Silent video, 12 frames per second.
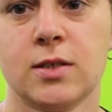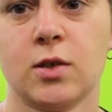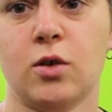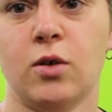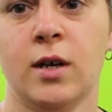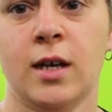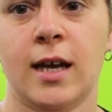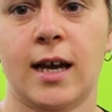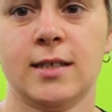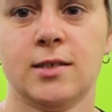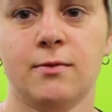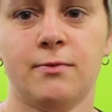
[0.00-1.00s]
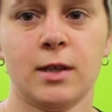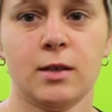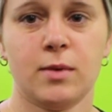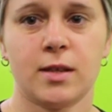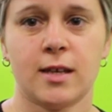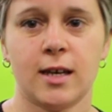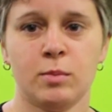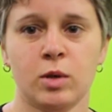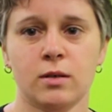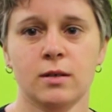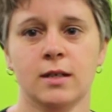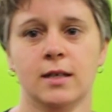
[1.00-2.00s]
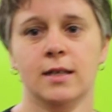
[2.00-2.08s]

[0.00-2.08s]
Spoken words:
so as you fill it with kibble,